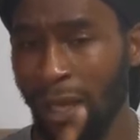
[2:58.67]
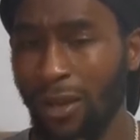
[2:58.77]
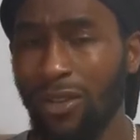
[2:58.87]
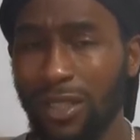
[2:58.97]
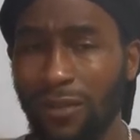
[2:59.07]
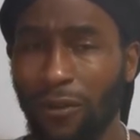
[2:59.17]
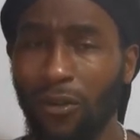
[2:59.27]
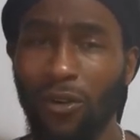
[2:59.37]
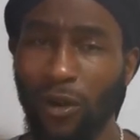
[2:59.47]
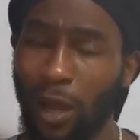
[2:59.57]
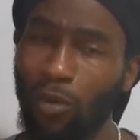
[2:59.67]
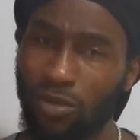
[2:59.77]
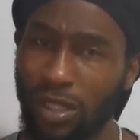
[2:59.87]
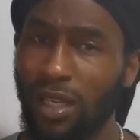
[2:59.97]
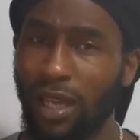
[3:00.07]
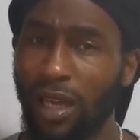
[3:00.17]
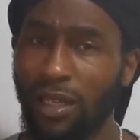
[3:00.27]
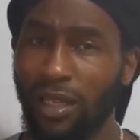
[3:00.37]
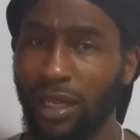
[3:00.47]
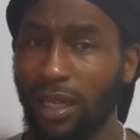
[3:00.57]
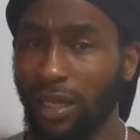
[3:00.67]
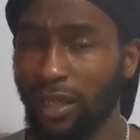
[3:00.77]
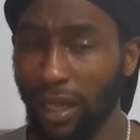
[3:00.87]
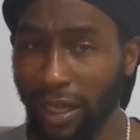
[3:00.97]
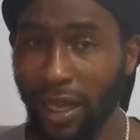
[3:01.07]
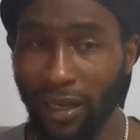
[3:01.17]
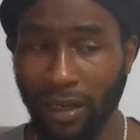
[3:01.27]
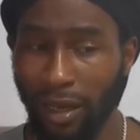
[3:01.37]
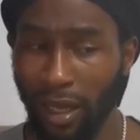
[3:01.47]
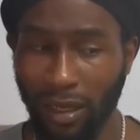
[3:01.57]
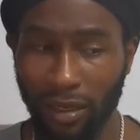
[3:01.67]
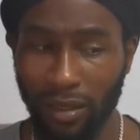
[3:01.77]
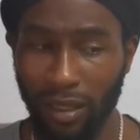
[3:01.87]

it lasted very long. I will say that it, it again, like